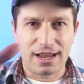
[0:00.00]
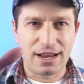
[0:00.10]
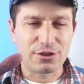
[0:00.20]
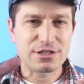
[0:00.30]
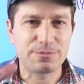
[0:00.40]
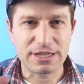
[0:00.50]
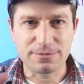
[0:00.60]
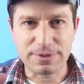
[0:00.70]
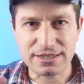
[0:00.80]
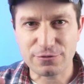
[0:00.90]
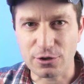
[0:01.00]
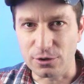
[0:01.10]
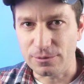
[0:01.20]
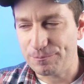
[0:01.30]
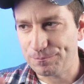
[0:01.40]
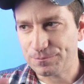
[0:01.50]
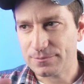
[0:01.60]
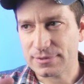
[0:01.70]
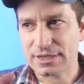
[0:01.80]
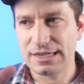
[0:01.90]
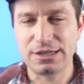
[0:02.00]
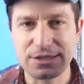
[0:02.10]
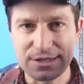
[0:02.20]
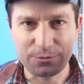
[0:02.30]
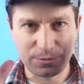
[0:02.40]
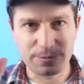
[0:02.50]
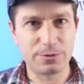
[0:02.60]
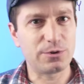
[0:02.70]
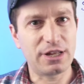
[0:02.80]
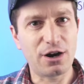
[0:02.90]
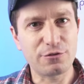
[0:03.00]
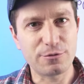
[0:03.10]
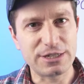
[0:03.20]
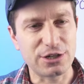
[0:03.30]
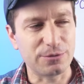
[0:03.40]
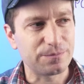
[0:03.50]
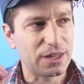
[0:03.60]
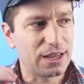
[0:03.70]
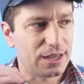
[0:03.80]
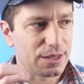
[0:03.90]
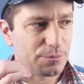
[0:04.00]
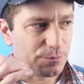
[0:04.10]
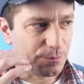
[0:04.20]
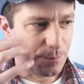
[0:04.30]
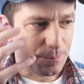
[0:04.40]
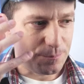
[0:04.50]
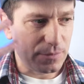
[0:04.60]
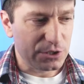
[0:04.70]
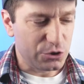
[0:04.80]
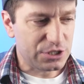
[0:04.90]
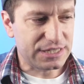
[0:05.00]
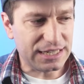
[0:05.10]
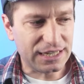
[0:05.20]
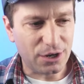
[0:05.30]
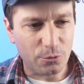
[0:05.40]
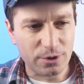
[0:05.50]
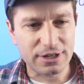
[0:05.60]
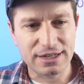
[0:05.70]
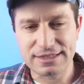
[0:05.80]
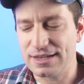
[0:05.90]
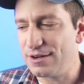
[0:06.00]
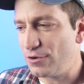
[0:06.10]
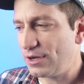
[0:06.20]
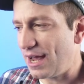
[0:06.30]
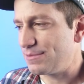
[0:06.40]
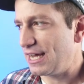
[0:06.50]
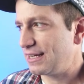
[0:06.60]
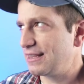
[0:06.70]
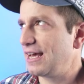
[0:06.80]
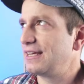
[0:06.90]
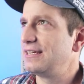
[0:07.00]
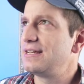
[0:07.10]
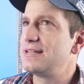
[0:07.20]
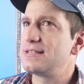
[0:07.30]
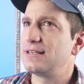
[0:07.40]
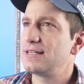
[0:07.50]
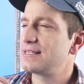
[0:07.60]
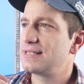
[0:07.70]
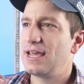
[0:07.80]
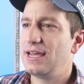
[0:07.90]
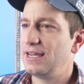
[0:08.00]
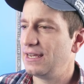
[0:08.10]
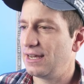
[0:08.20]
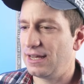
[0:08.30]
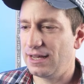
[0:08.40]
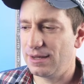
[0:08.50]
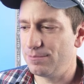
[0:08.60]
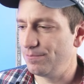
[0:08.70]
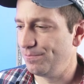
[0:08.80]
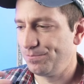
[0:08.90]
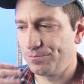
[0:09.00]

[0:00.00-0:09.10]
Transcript: I know this is a bit difficult. It would have been really hard for me too. You see a word in a vocab deck that is, let's say, taeyang,